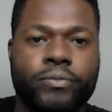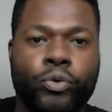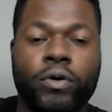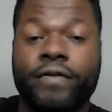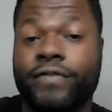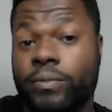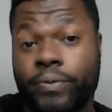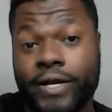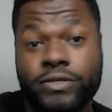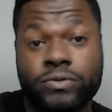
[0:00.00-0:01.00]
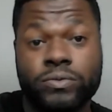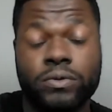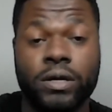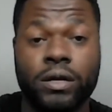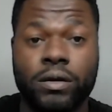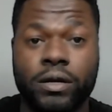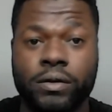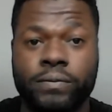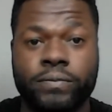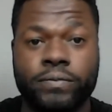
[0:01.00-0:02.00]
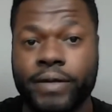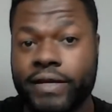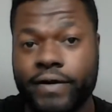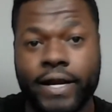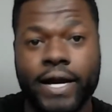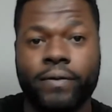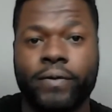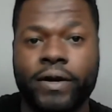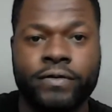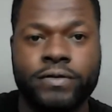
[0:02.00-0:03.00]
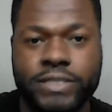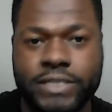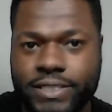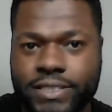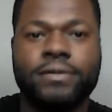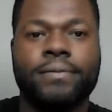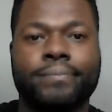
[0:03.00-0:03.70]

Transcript: whoever you pray to or, or believe in God or whatever, just,